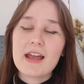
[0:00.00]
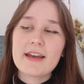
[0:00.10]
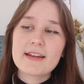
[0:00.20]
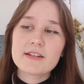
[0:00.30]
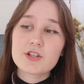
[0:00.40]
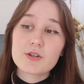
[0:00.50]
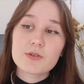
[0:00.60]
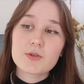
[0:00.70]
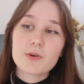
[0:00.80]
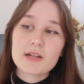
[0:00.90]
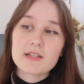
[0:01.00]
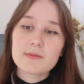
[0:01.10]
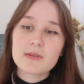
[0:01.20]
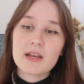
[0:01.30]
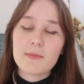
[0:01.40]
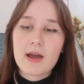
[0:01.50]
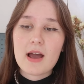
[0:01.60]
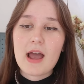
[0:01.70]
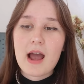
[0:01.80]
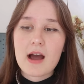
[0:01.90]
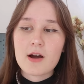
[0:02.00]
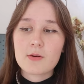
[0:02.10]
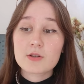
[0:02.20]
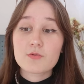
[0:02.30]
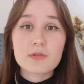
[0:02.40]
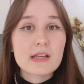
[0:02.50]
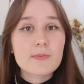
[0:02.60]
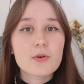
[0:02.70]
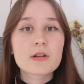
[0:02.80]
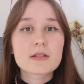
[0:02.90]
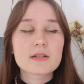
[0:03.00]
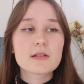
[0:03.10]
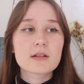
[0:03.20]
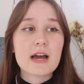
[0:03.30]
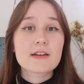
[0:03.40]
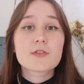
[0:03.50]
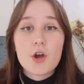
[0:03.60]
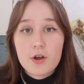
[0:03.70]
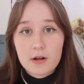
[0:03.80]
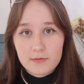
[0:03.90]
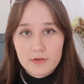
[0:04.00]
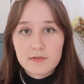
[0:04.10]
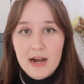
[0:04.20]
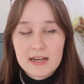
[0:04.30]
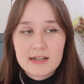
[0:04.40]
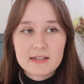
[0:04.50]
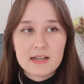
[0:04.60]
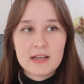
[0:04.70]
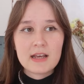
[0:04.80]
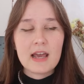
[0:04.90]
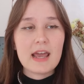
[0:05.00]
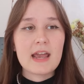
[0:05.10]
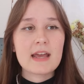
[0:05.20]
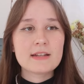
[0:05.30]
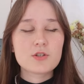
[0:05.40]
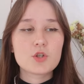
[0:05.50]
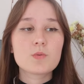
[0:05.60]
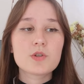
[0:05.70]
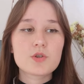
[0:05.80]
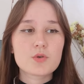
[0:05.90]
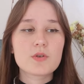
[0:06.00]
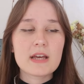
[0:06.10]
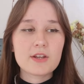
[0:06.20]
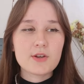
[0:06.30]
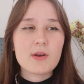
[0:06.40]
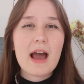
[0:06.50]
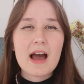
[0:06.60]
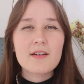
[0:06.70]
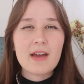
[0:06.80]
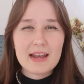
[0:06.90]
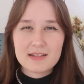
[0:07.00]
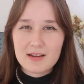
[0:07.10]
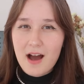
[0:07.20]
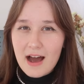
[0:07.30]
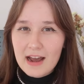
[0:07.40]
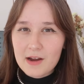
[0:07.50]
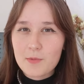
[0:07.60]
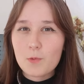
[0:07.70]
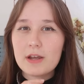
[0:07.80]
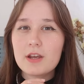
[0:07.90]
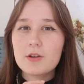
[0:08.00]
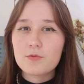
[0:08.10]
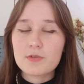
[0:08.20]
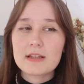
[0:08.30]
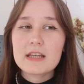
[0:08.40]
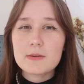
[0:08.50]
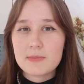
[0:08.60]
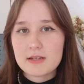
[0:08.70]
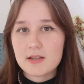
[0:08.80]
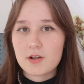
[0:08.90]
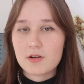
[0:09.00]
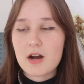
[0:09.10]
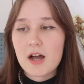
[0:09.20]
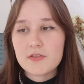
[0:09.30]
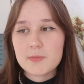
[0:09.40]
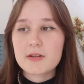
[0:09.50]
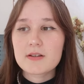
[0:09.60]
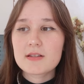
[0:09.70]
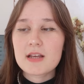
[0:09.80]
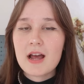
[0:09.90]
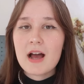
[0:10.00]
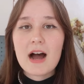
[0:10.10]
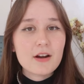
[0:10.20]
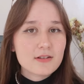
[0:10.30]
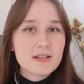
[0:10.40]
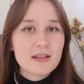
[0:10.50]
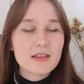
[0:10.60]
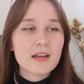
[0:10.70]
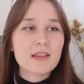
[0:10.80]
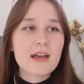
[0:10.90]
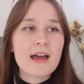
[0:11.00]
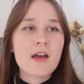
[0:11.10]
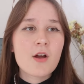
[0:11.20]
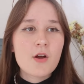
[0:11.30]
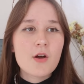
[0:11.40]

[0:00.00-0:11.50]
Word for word: and she was talking to me about how it's really important to kind of turn up for writing and to ensure that you have a time where you can really commit to the craft, because I honestly think that